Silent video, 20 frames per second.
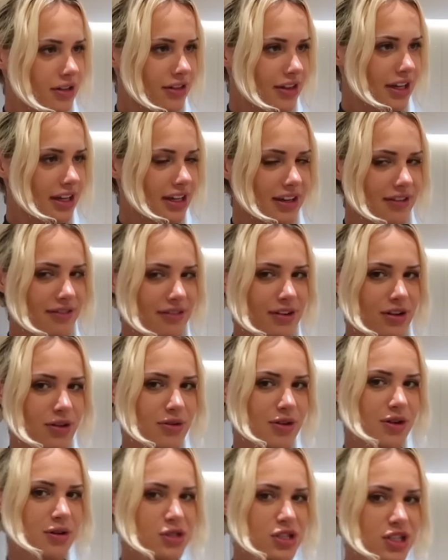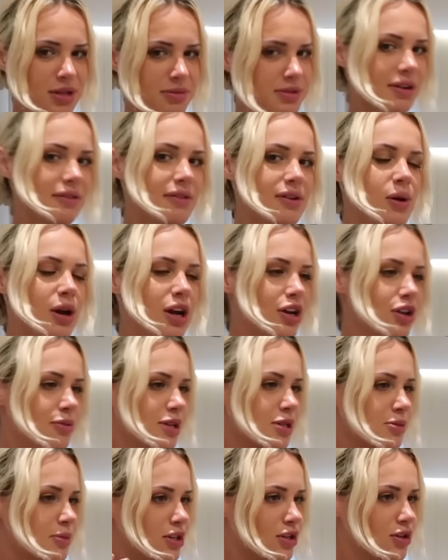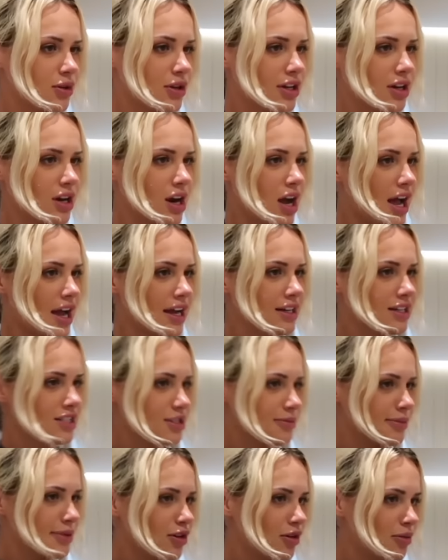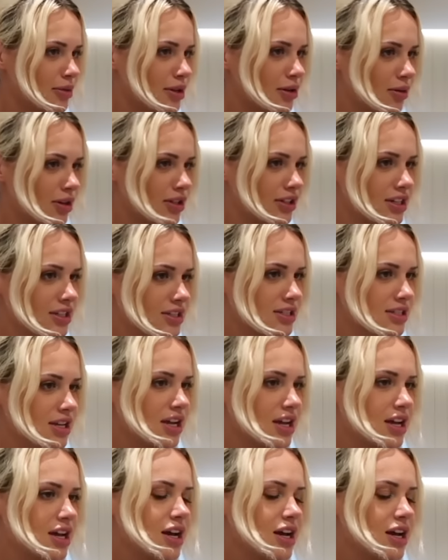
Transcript: Like, if you don't know she comes everywhere, you must be new here. Hi, nice to meet you. I'm Blair Walnuts.